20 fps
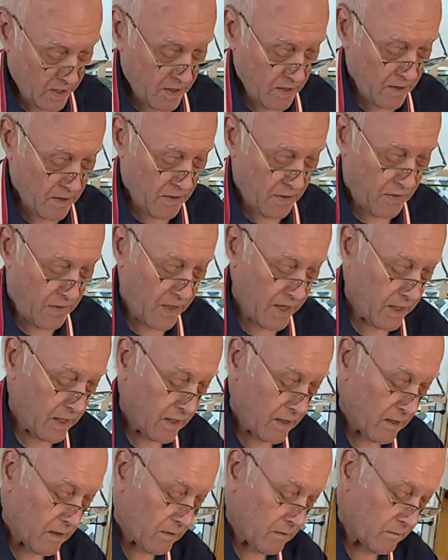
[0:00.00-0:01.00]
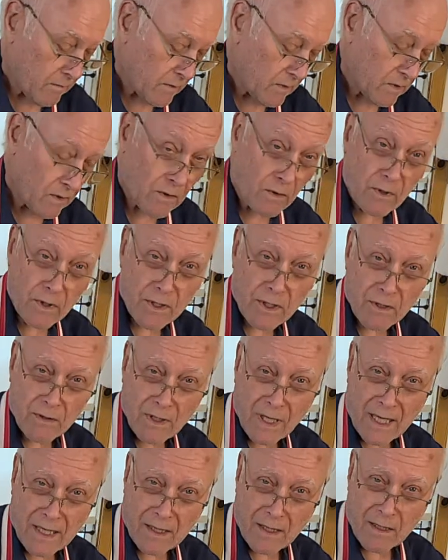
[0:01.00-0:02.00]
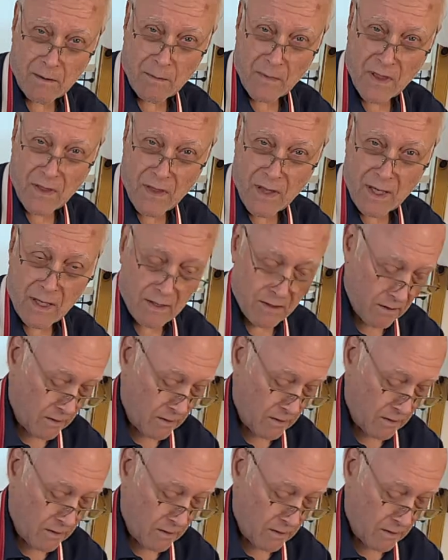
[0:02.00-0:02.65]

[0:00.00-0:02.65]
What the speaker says: thick, or do you like them thin? Do